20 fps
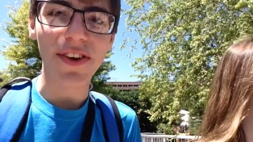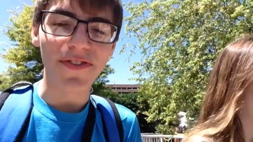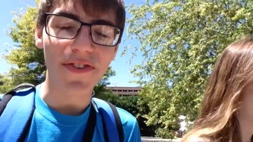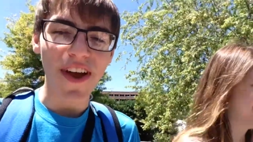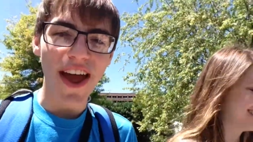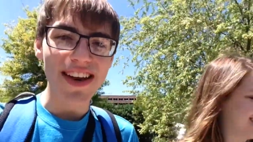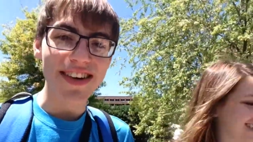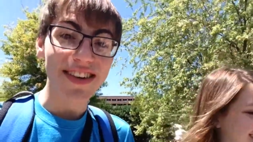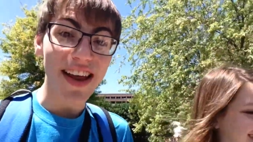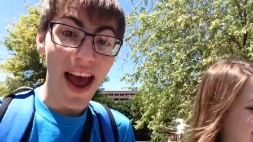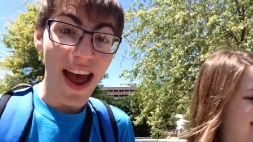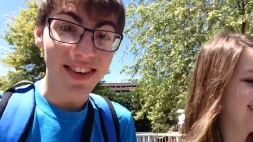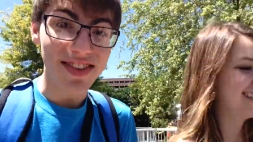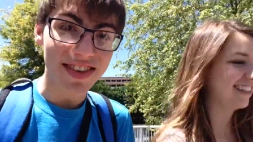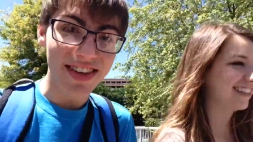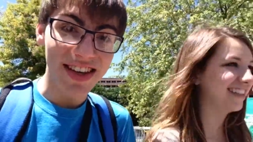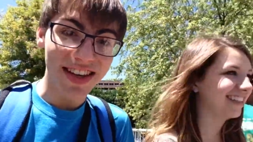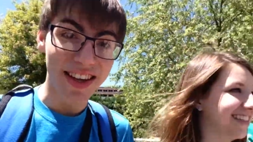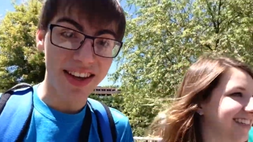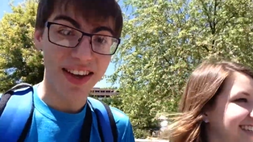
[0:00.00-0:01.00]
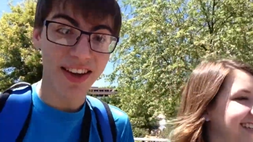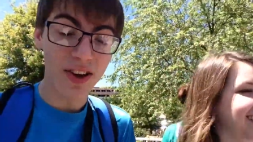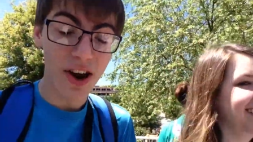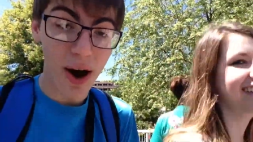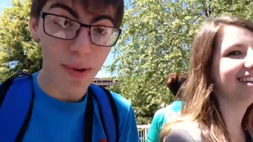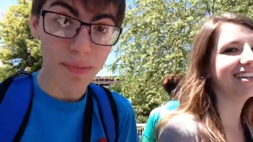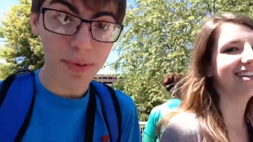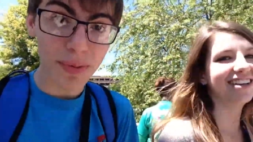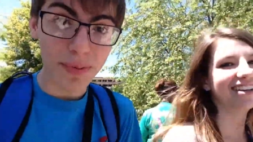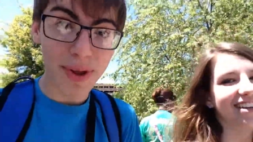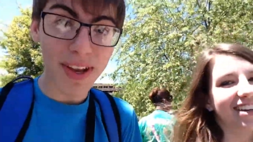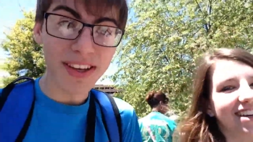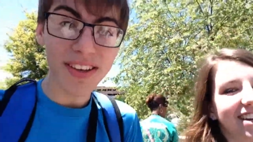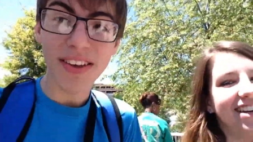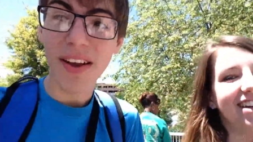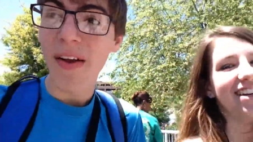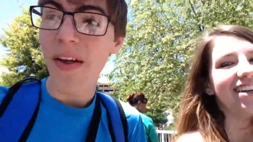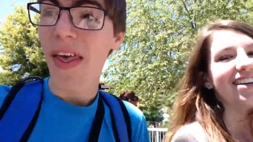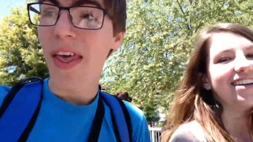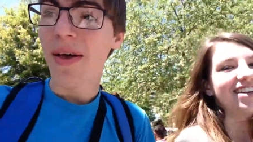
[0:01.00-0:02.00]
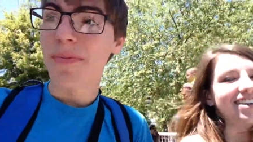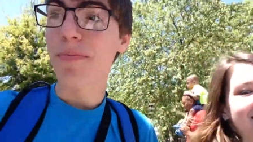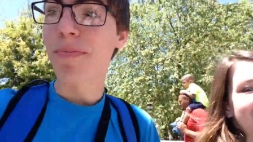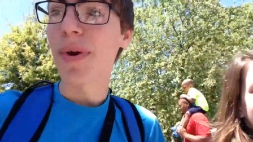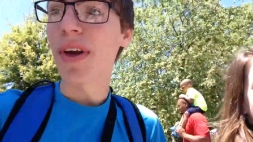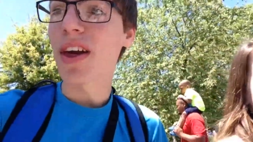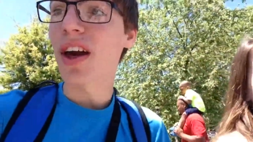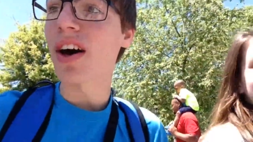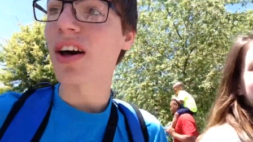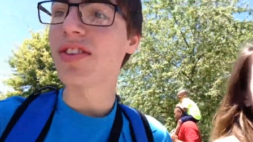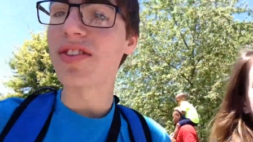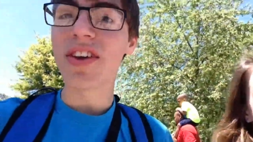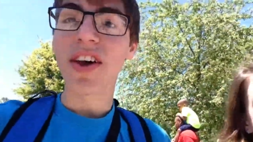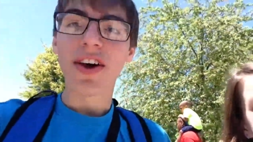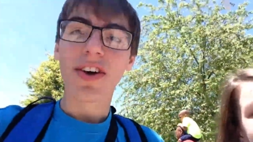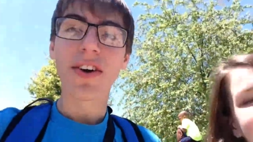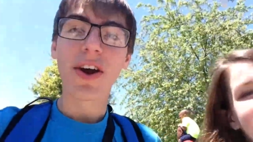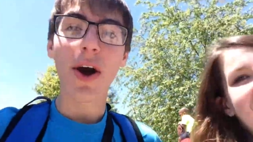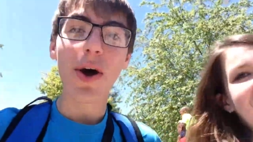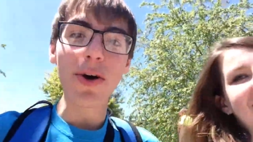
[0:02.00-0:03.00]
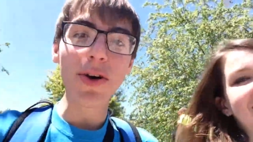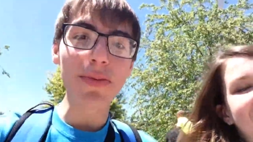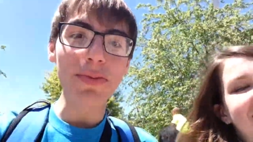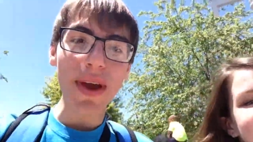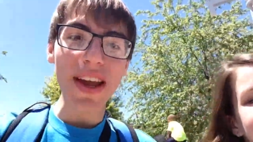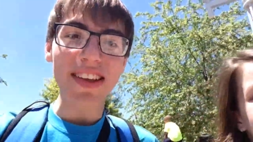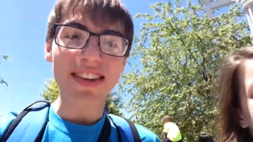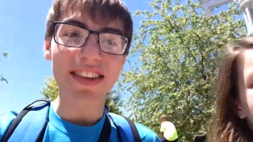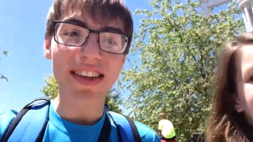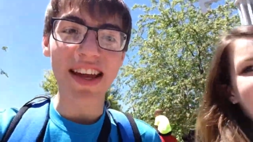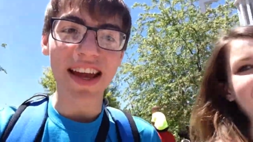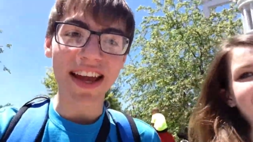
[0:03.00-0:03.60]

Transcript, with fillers: fantastic compliment because code makes the